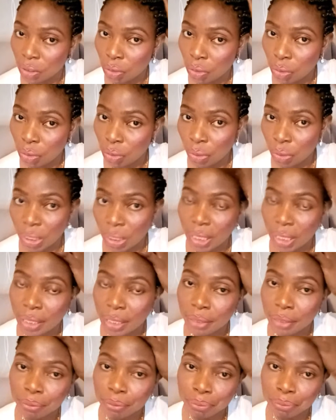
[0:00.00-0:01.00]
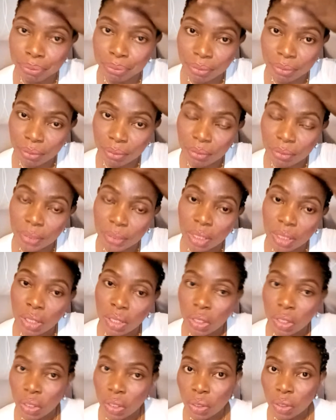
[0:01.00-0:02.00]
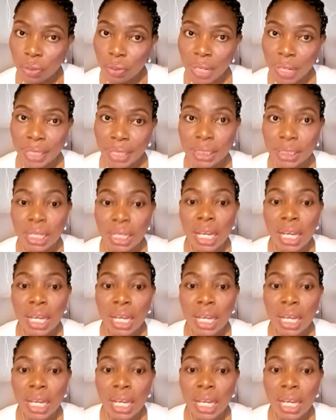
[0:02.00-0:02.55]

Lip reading: Okay, all right.